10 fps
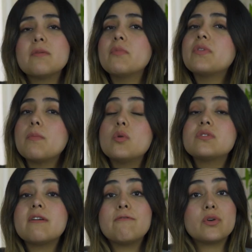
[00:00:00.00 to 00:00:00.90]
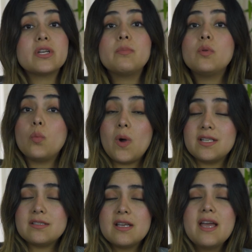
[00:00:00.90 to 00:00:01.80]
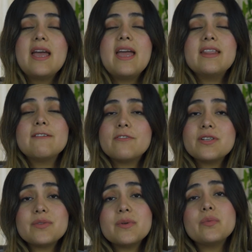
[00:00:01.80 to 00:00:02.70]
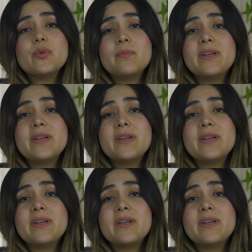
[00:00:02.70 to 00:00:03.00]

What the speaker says: some of the most affordable ones. And the first one will